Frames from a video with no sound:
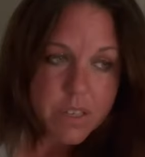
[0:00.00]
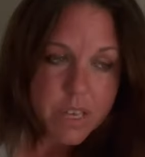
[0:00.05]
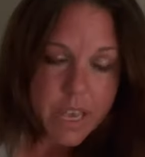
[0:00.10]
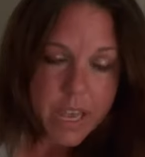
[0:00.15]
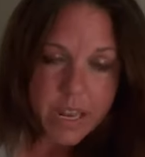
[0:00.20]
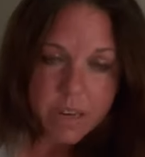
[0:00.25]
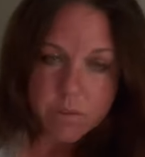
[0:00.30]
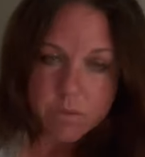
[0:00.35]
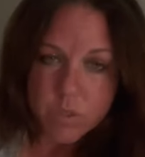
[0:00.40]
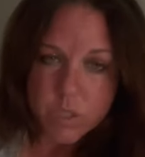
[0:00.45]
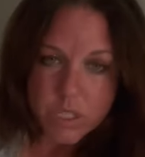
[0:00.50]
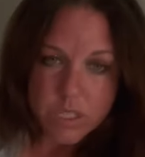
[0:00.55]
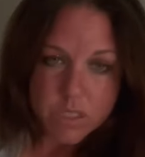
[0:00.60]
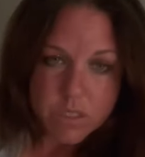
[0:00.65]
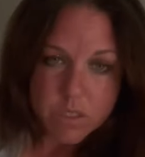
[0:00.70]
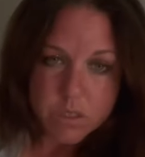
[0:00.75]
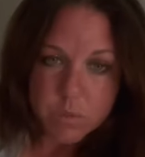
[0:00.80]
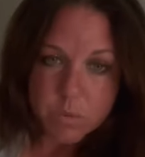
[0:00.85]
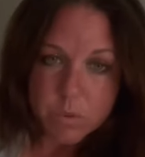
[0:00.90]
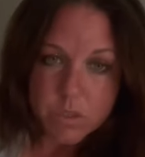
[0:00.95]
And if
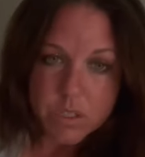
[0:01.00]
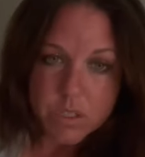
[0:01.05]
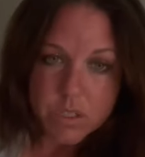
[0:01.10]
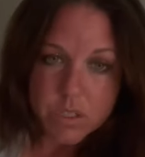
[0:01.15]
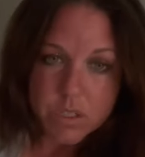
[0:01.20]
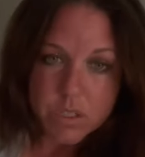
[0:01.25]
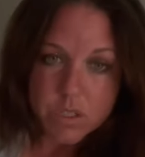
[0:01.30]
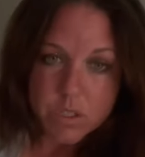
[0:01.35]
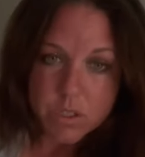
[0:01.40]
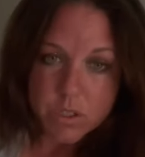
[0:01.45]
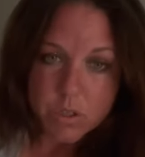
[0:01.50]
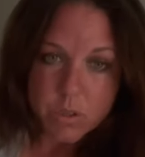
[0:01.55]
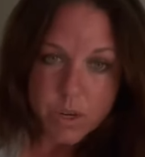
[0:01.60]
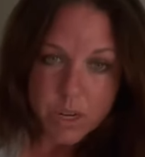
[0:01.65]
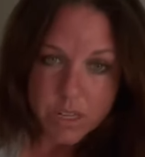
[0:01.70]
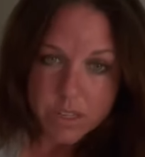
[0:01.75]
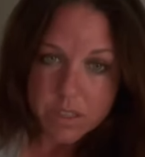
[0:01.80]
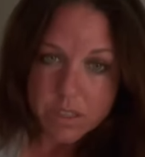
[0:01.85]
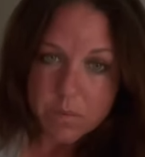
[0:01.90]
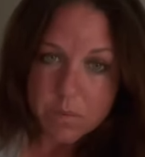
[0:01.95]
Jesus wants to
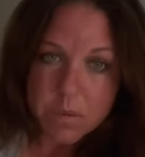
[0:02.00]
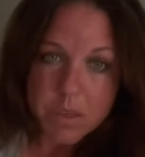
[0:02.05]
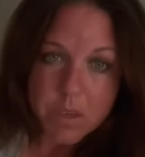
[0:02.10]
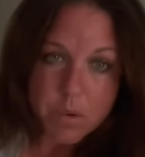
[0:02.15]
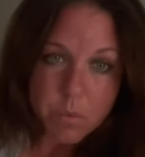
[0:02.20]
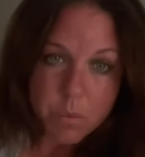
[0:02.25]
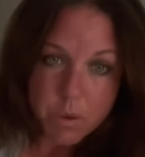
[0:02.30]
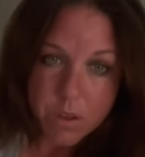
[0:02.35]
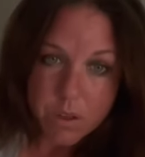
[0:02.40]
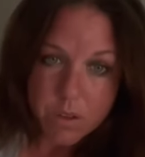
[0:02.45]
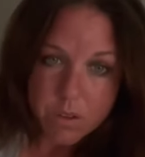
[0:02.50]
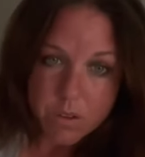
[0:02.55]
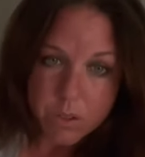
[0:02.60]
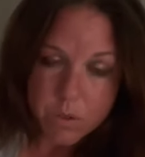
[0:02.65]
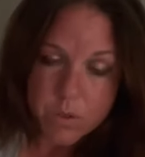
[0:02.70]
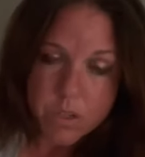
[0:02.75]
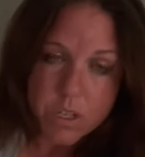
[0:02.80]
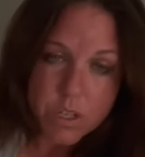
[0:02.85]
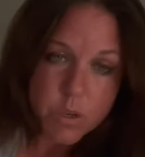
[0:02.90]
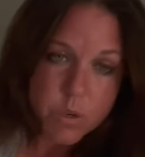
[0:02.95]
correct them, he will.
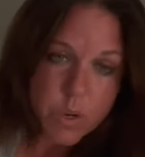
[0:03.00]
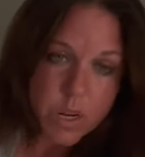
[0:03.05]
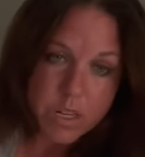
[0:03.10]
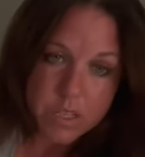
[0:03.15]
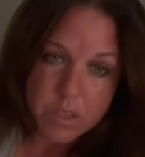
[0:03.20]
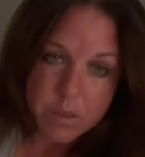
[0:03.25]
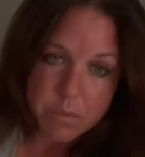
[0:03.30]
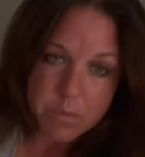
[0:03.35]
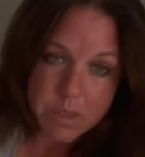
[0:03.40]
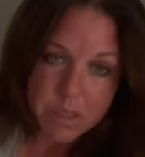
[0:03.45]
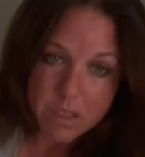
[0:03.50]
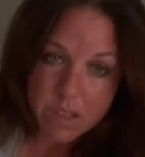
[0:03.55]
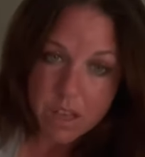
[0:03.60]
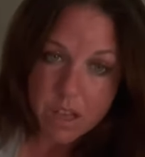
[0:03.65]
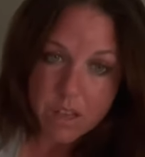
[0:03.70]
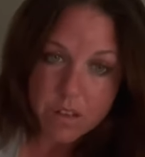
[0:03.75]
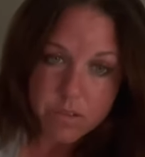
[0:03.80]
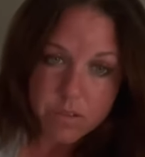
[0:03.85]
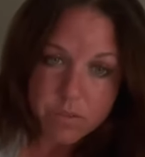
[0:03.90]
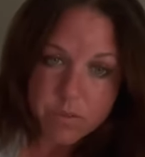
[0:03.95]
You can correct them in
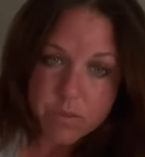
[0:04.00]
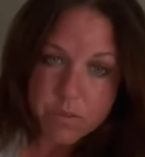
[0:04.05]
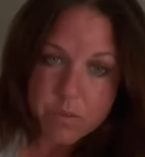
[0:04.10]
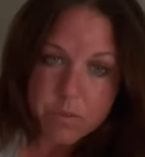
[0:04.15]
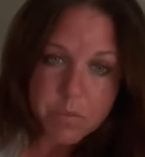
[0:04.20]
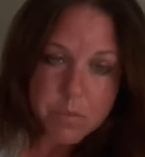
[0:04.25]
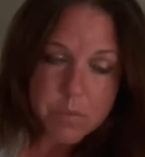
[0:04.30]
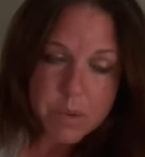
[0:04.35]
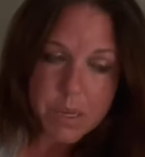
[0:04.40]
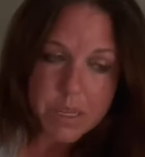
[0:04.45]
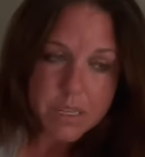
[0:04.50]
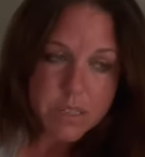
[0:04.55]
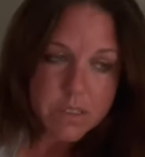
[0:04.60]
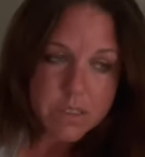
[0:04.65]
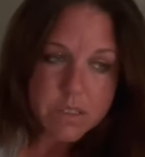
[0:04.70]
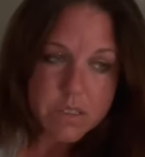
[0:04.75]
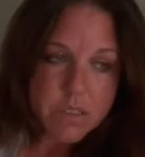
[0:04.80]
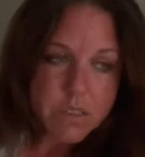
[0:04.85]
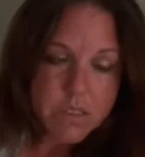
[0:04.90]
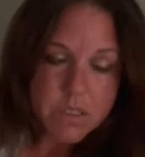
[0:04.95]
love, but
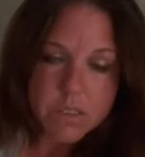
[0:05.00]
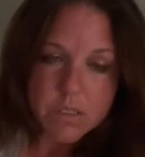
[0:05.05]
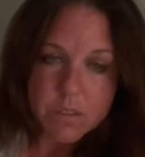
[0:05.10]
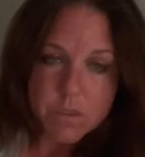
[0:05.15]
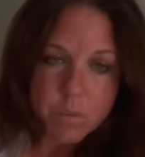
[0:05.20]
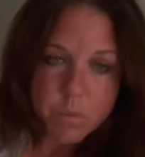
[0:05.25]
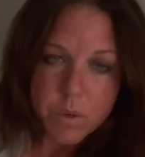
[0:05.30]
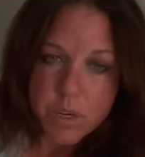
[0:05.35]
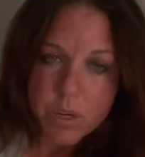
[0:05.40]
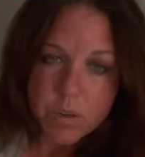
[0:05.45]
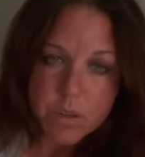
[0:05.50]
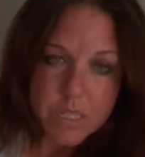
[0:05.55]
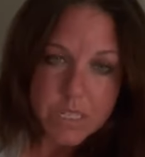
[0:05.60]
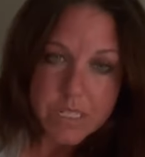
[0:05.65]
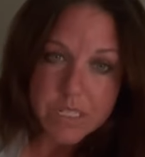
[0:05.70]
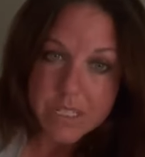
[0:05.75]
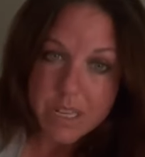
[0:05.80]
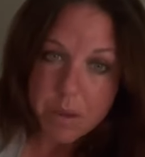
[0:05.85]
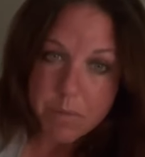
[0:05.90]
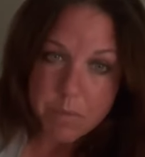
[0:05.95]
we don't
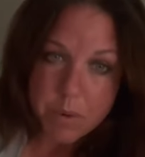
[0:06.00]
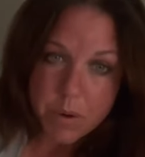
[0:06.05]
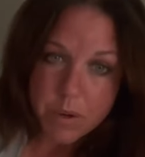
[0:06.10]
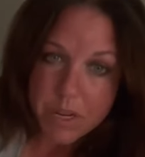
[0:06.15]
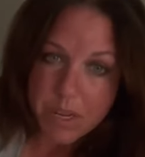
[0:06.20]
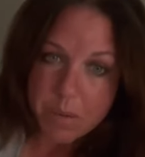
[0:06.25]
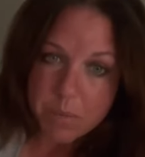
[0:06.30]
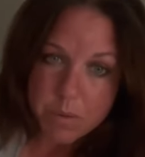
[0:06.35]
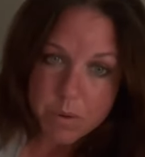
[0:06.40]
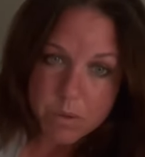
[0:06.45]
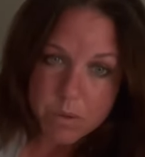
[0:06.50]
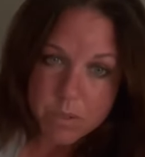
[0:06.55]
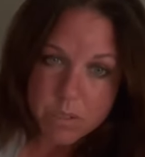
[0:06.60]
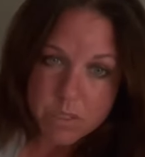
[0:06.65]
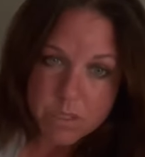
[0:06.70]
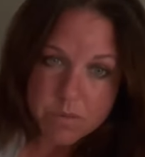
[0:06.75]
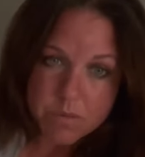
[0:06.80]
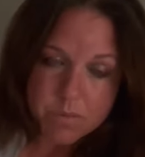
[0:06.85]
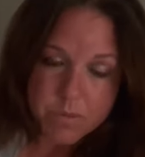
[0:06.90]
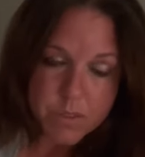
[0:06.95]
condemn our
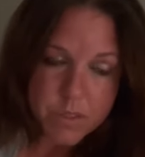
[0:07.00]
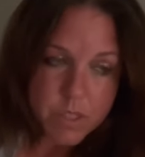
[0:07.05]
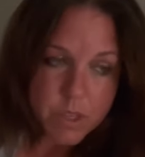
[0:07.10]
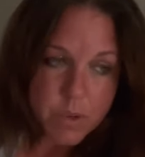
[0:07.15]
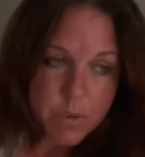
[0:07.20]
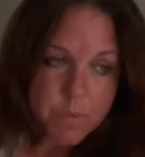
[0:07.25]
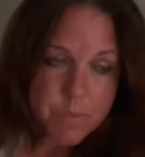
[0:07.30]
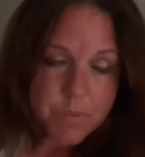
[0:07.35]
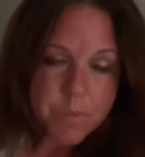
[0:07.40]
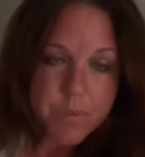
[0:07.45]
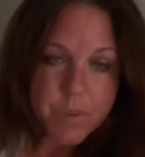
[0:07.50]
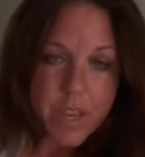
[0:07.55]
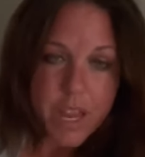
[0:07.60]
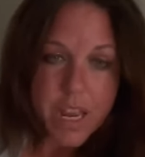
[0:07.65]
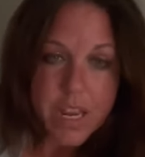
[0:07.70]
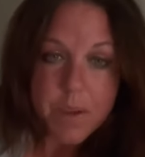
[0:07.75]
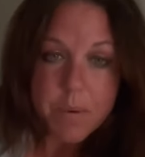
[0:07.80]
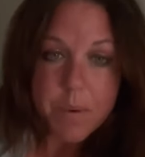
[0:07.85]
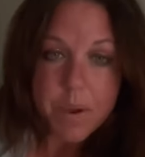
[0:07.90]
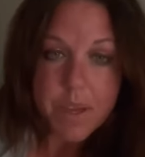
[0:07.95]
neighbors. So
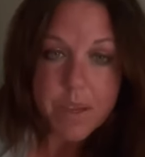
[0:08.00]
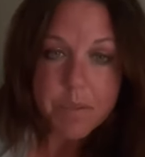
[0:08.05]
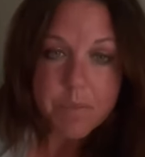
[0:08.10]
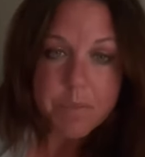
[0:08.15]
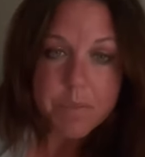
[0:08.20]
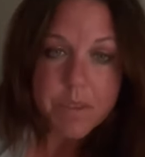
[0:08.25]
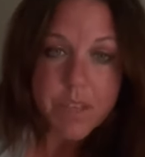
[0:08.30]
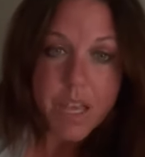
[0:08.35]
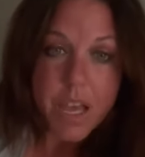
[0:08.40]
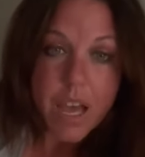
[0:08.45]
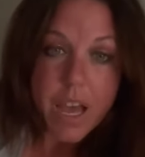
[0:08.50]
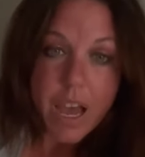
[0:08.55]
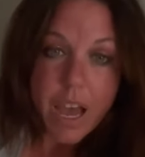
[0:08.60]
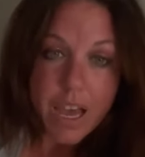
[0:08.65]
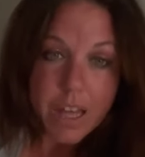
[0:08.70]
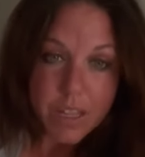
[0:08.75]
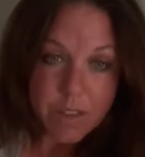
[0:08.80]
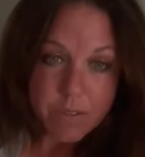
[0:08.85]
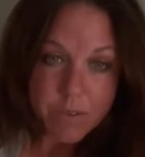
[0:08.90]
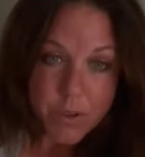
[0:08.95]
anyway,
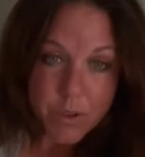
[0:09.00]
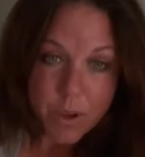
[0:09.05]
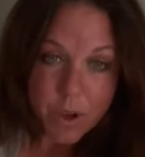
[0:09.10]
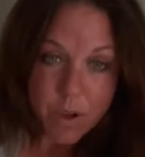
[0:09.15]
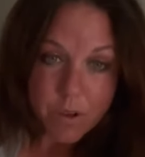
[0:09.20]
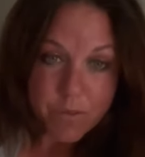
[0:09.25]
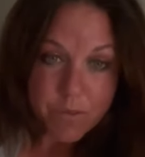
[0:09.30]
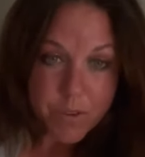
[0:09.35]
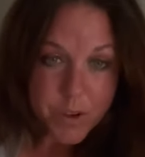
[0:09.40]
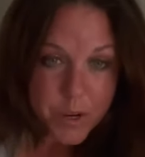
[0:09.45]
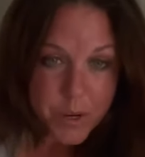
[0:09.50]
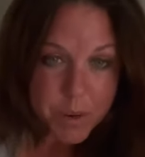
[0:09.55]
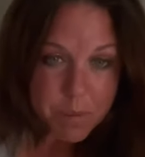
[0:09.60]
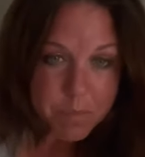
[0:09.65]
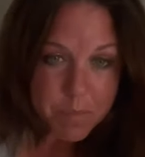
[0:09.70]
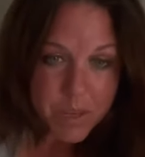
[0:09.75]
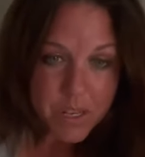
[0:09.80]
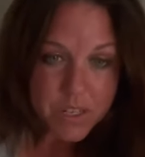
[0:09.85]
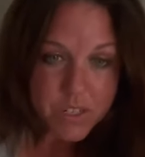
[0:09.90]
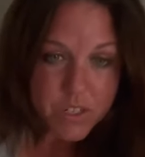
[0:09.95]
I love you all very
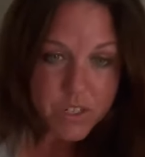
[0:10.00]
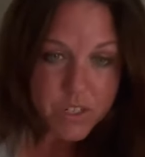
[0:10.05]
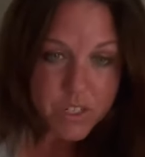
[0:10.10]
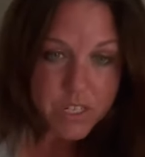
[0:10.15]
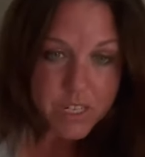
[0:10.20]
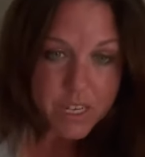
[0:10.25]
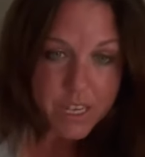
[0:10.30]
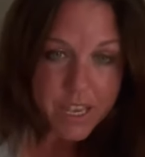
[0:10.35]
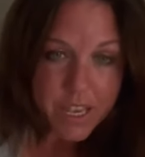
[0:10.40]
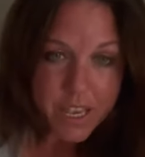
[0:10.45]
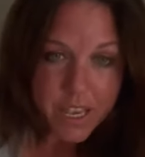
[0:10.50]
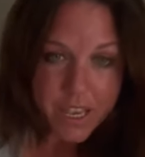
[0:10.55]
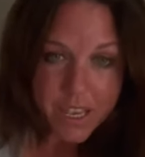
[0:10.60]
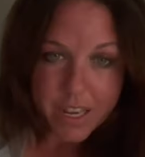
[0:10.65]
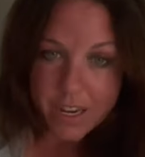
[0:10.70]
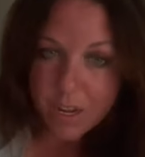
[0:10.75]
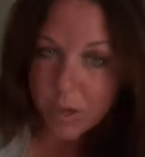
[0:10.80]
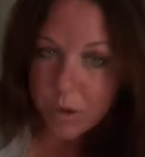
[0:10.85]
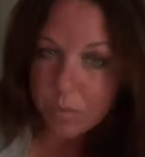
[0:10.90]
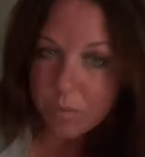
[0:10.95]
much,
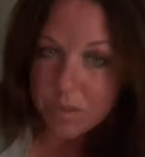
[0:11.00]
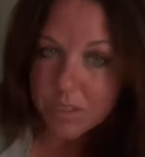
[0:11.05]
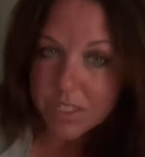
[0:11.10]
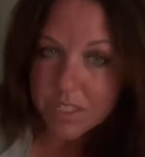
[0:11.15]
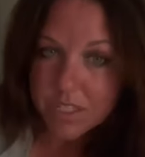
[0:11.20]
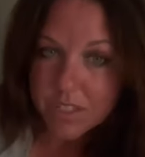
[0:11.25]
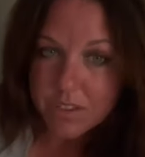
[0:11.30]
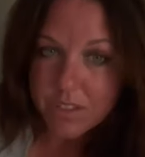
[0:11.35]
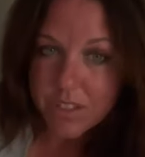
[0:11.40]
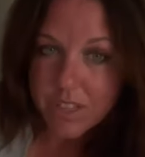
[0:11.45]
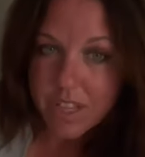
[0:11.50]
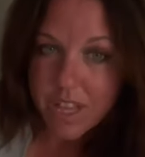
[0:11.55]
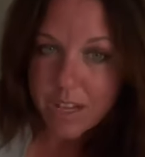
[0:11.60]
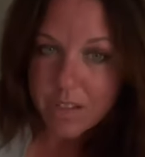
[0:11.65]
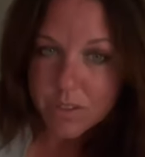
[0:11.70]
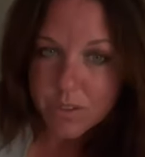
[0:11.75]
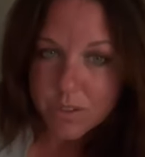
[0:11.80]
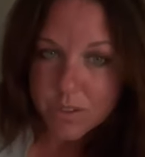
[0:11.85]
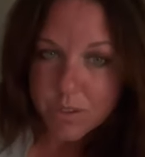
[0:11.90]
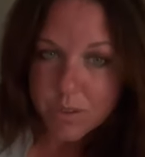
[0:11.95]
and I hope to see you in the
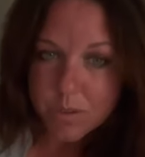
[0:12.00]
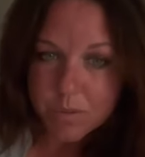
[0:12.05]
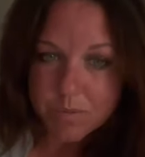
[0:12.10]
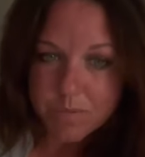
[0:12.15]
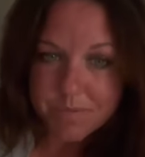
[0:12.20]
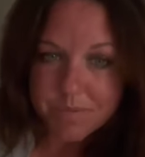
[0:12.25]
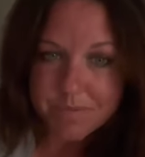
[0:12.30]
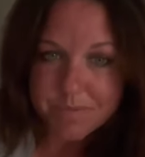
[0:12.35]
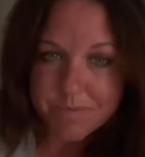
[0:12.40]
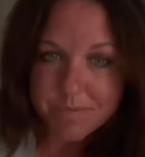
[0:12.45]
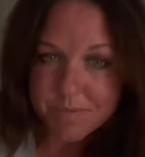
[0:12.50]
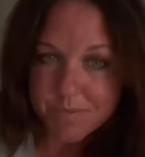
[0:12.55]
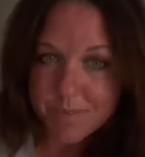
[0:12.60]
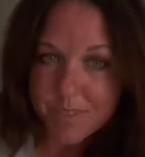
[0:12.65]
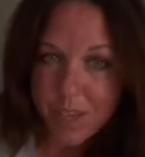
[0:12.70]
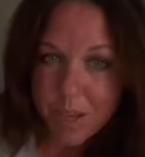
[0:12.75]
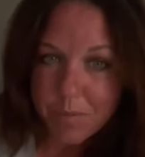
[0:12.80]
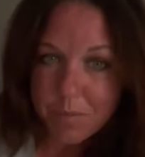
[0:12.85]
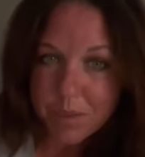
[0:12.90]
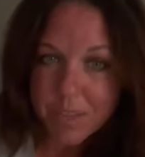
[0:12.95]
clouds soon.
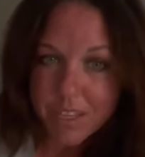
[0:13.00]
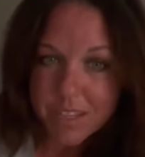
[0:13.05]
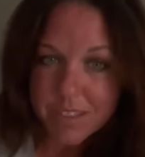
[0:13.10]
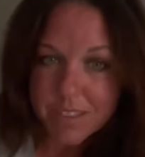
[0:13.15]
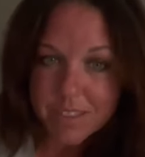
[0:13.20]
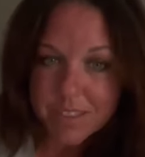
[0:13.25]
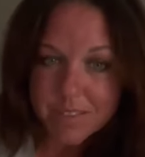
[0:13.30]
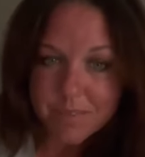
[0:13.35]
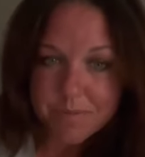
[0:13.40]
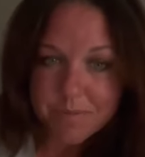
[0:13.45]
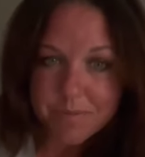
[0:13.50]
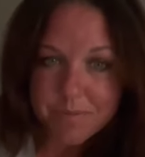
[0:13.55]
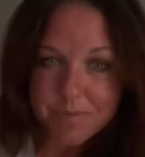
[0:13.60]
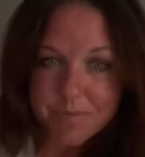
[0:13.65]
God bless.